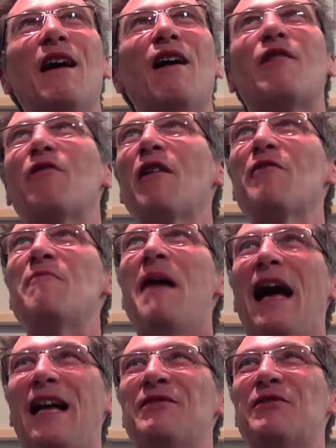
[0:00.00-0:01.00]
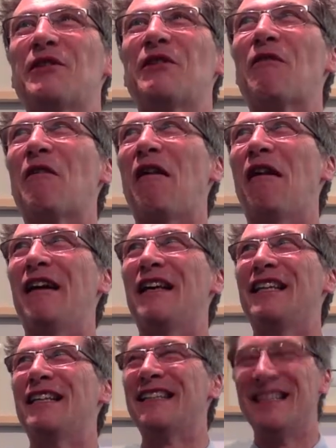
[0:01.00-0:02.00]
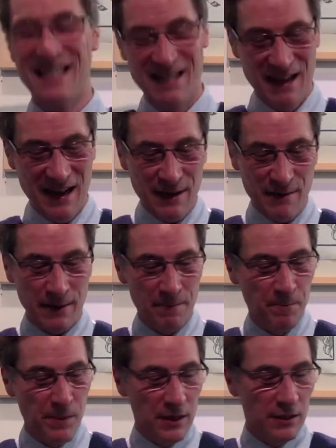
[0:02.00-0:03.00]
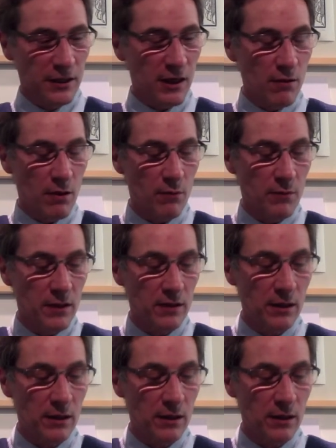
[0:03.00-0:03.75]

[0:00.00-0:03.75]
a grown man to cry. Anyway, so